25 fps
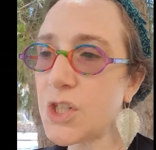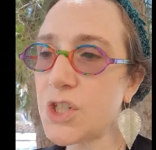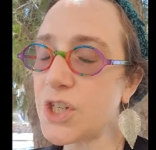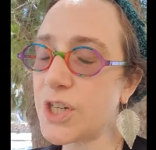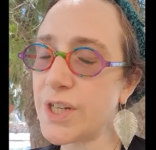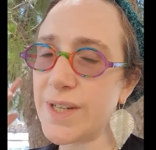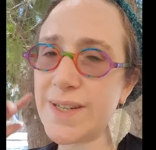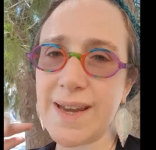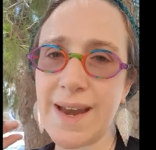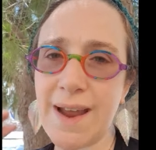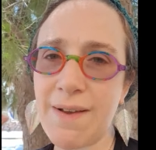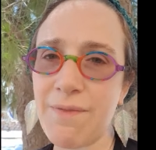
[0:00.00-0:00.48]

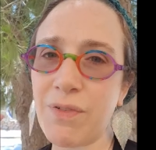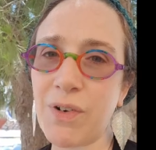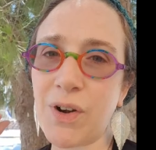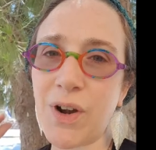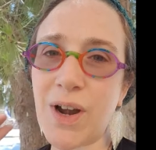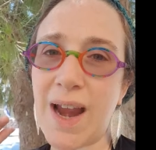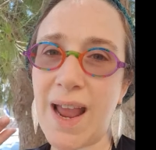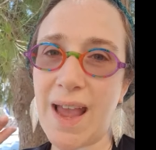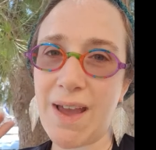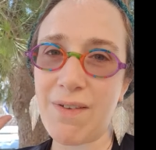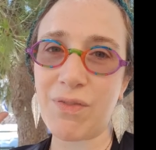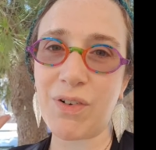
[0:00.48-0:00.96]
to
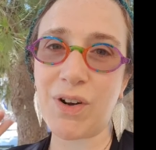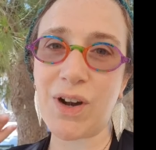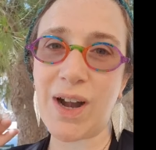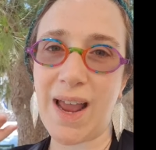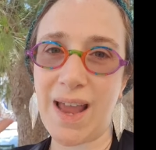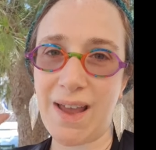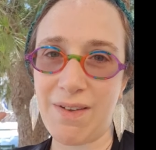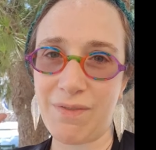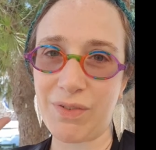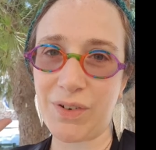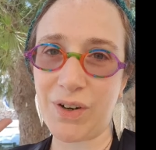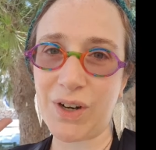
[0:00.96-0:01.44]
never, ever,
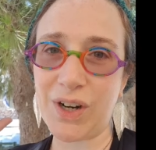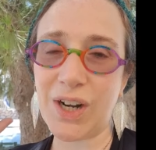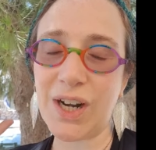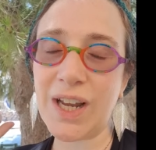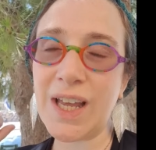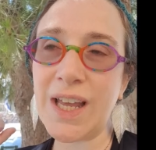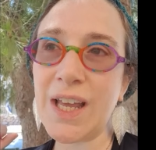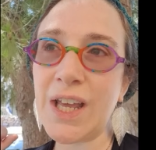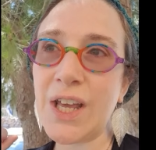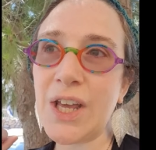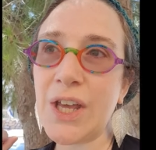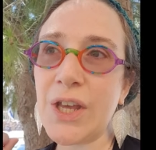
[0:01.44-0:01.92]

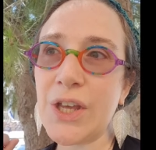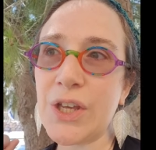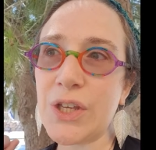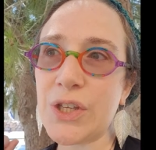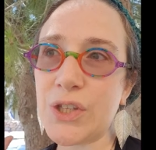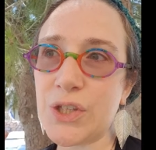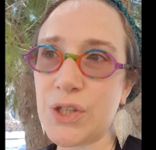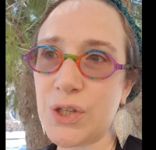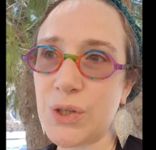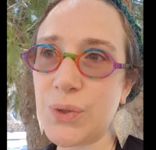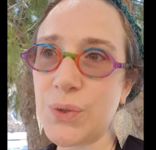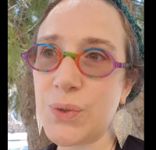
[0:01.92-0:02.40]
ever
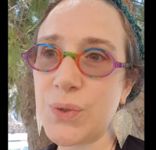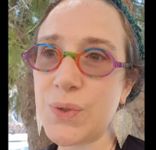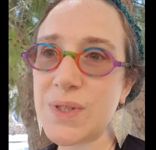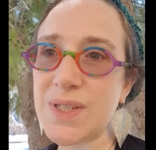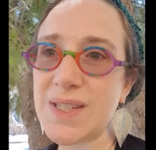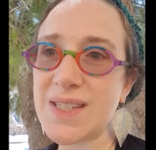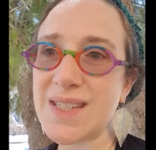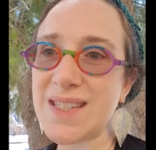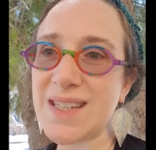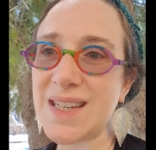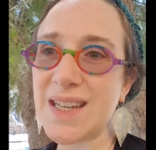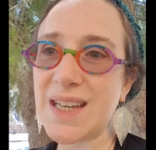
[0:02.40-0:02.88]

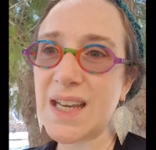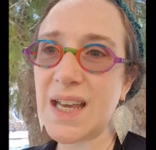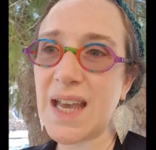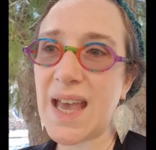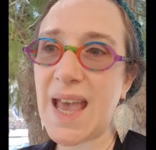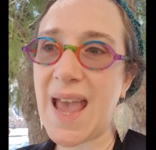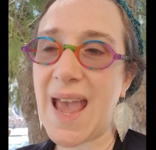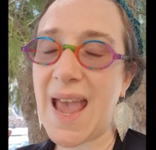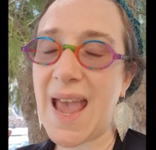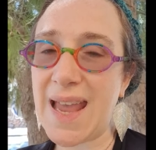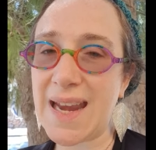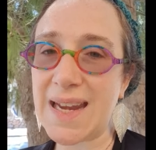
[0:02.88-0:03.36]
use
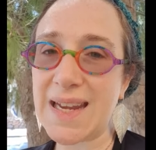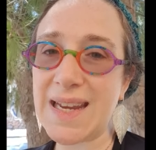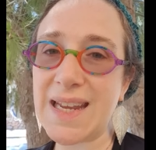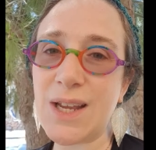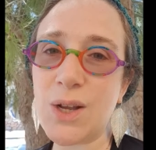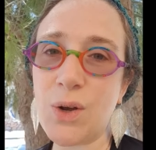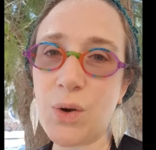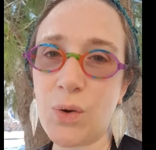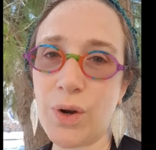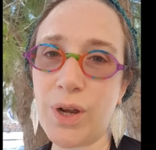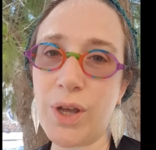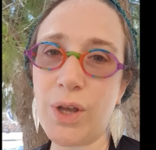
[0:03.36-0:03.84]

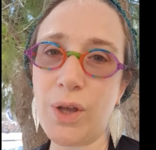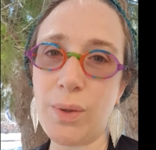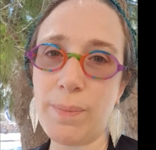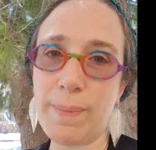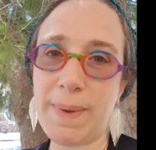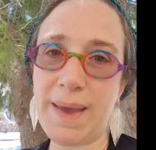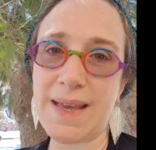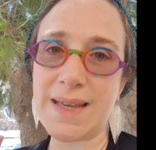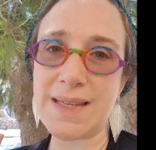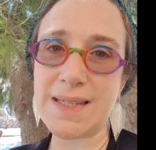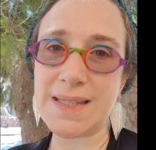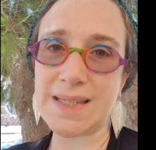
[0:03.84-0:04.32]
any
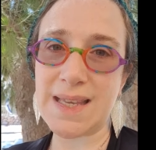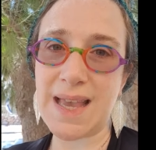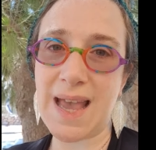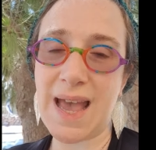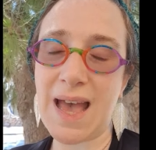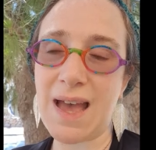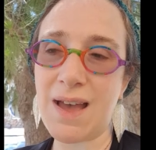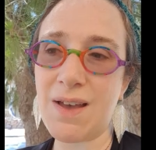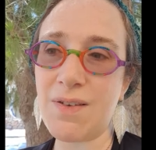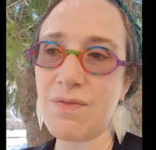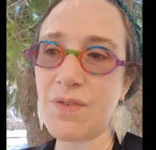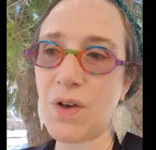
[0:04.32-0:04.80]
oil-based
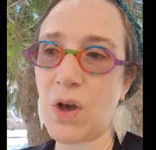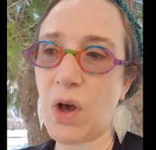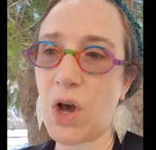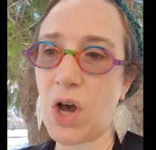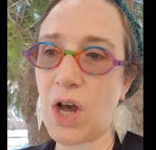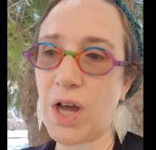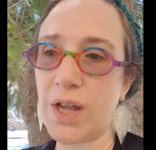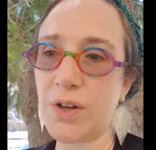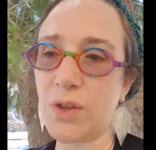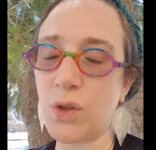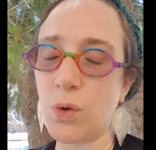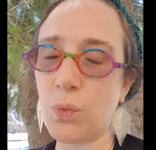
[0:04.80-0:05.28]
salve
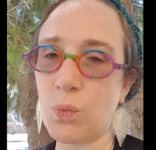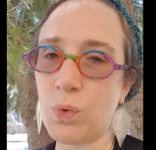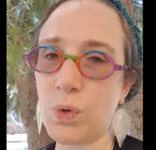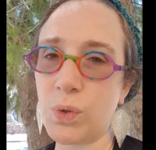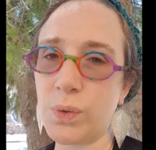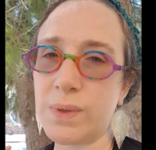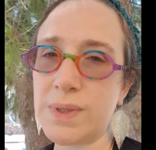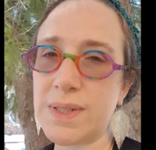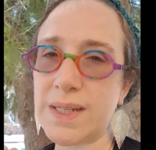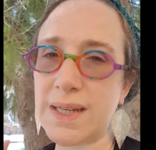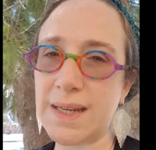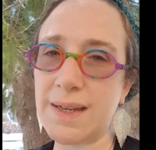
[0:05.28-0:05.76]
on the
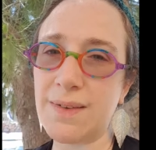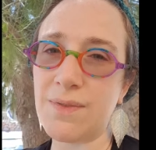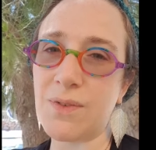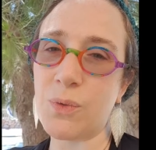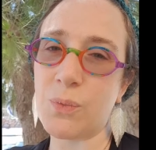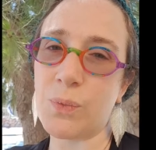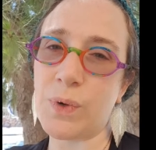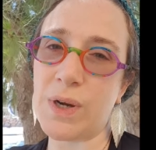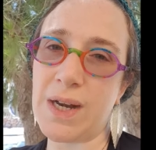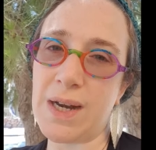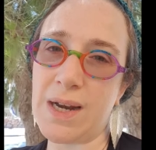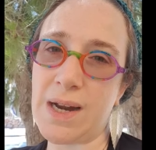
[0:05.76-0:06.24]
wound,
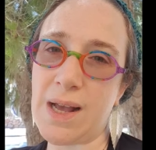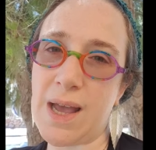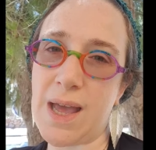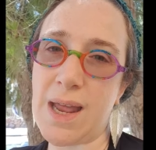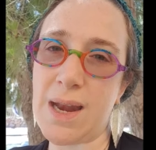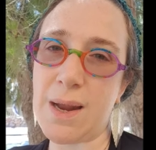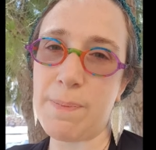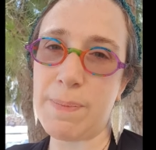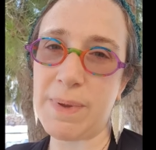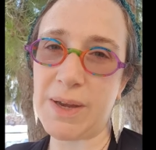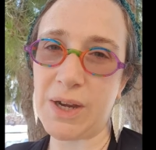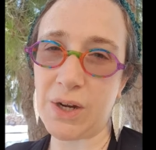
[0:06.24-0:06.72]
even when it
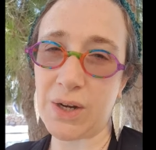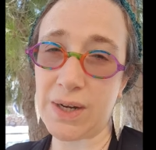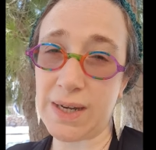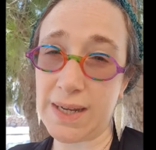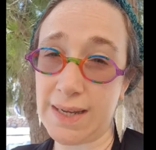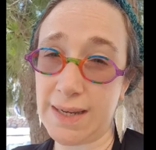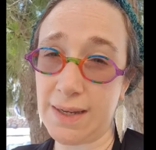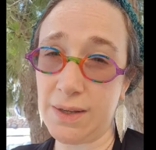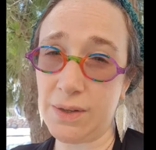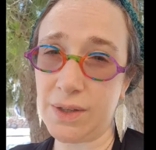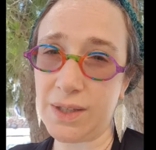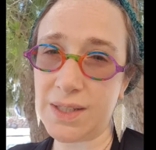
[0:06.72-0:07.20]
had appeared
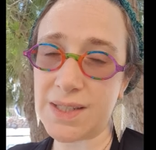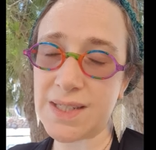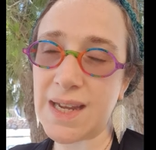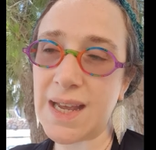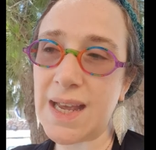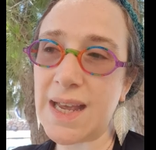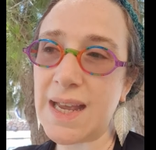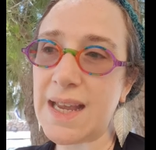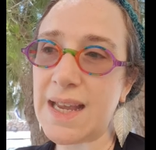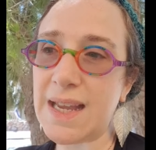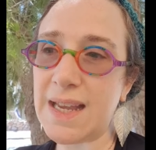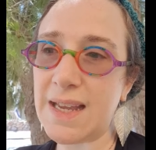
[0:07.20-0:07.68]
healed,
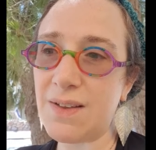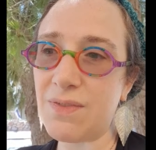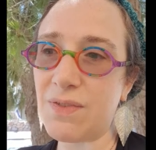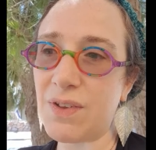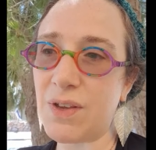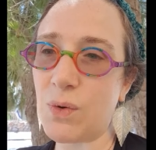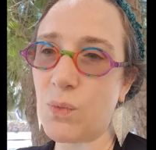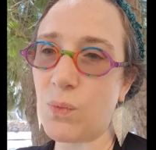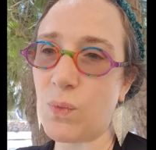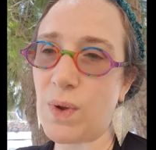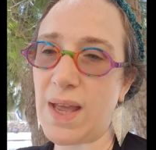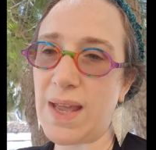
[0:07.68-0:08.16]

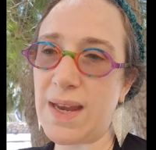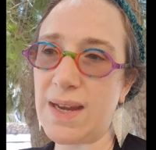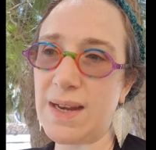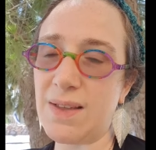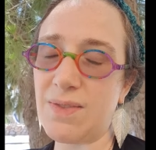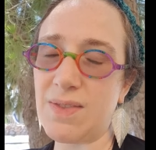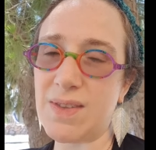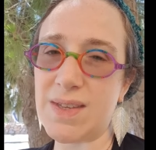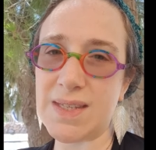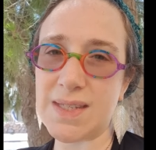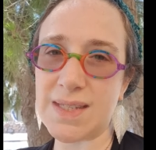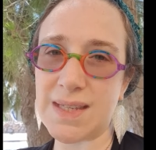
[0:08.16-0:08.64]
even
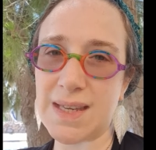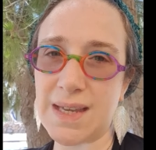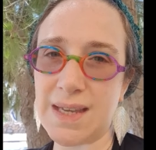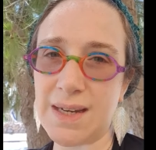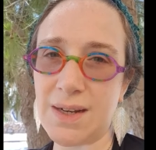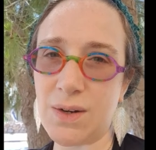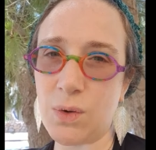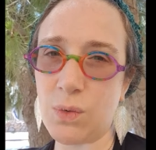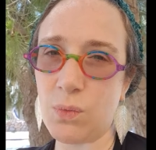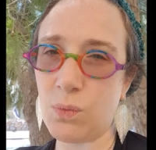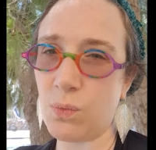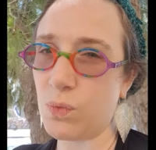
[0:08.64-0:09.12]
when the
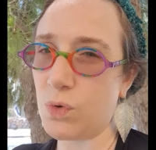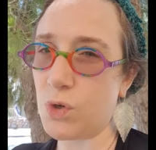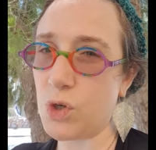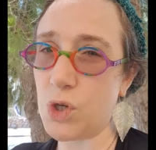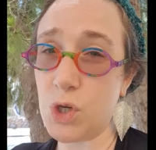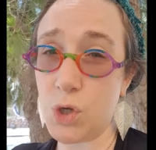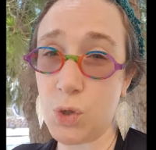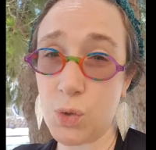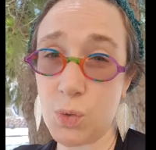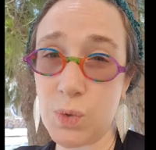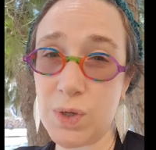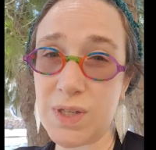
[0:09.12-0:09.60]
skin,
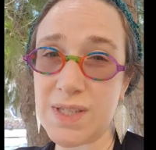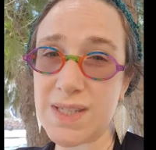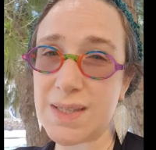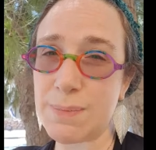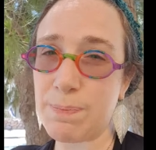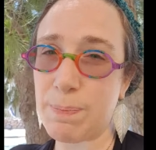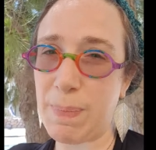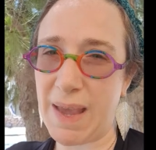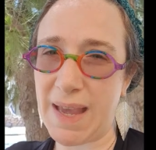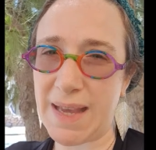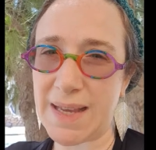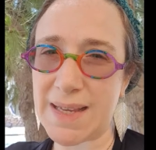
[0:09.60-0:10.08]
new
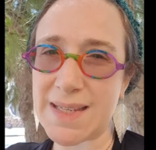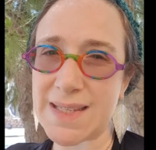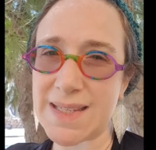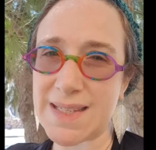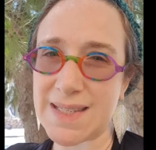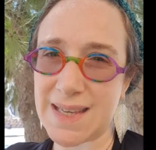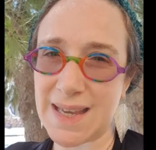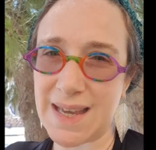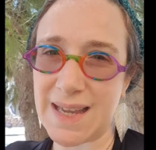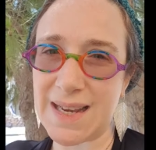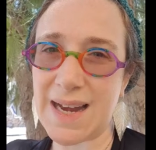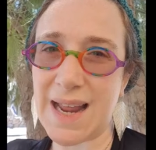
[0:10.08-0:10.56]
pink
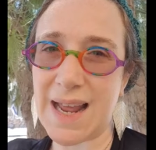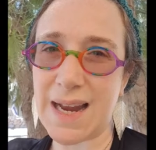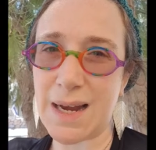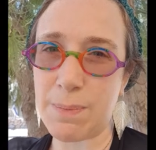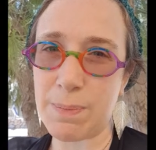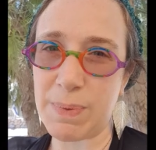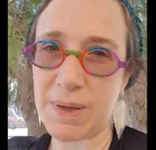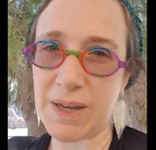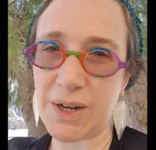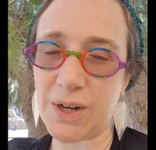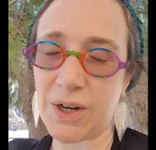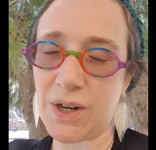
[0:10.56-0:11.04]
skin had
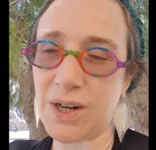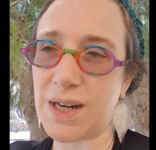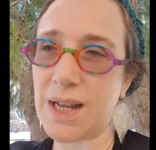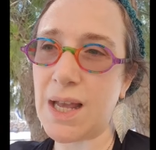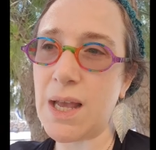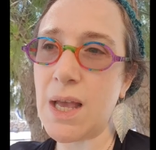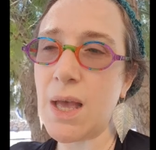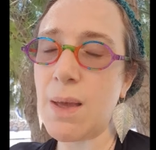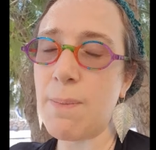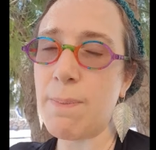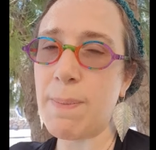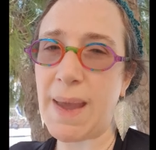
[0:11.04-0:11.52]
appeared,
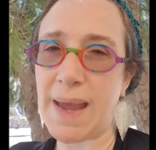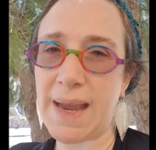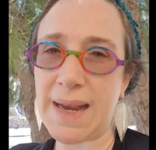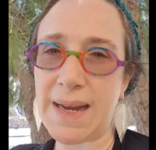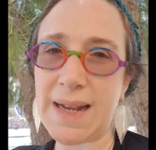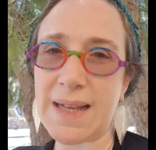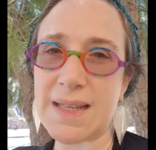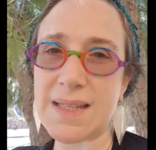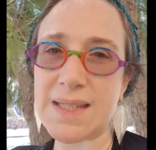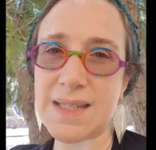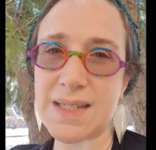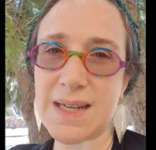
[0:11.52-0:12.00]

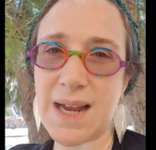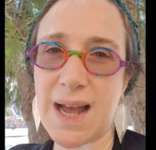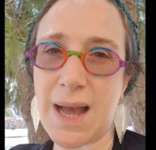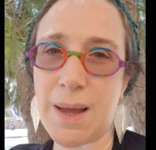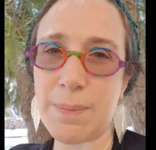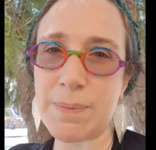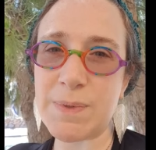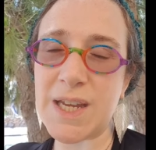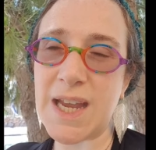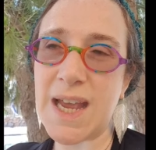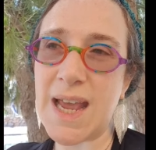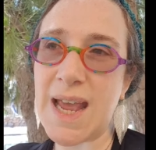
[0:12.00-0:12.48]
pain had
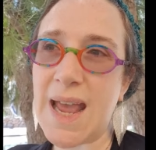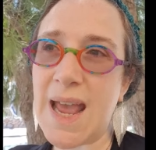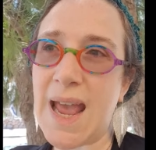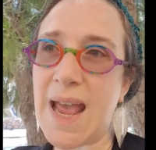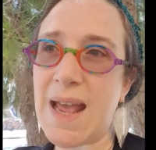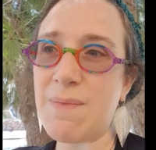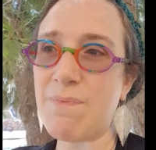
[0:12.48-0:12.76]
stopped,